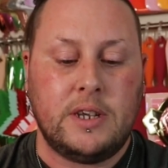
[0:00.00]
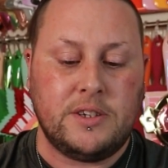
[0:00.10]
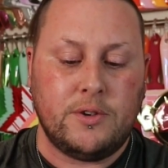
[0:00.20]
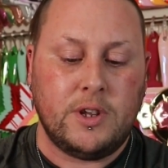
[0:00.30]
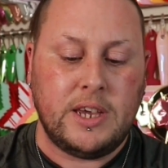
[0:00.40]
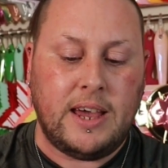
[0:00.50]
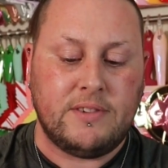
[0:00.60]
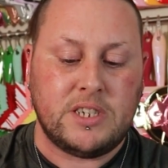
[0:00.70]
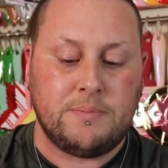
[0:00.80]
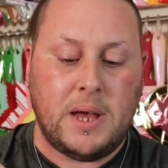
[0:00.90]
Doesn't really
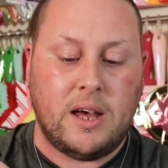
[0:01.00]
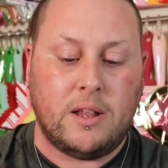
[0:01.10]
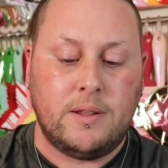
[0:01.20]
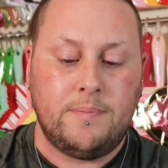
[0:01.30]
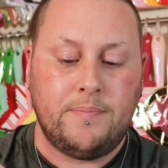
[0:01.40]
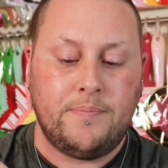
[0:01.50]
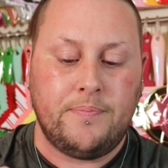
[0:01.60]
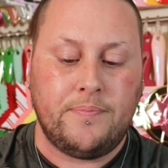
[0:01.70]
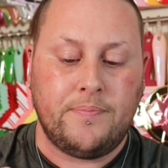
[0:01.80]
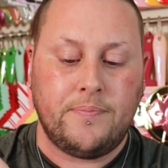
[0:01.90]
have a smell.
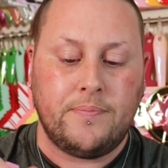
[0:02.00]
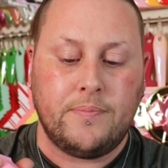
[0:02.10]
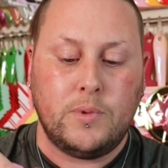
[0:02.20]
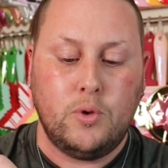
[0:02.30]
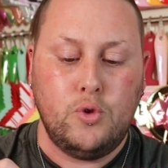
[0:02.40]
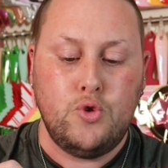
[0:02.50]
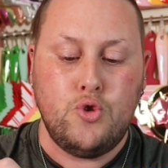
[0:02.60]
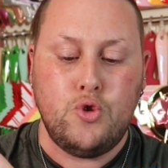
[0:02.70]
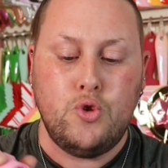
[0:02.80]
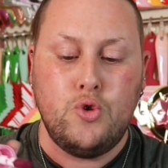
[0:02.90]
Ooh.